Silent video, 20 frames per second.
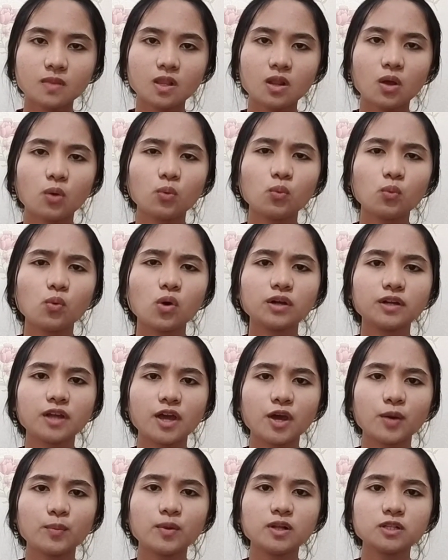weren't
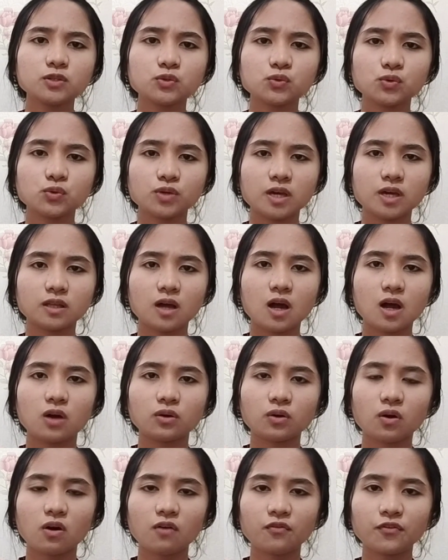able to get
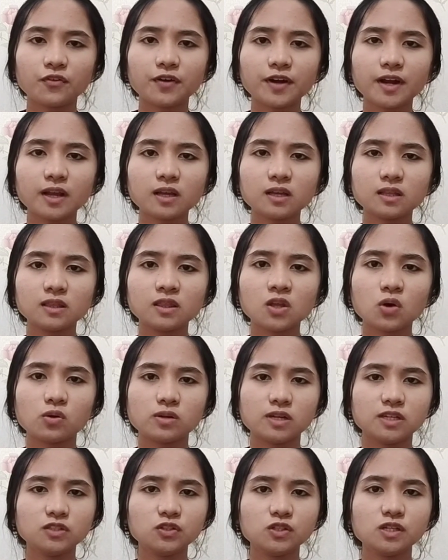out of Greek
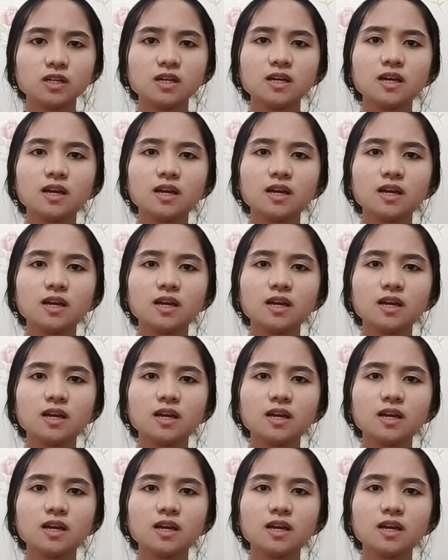knowledge.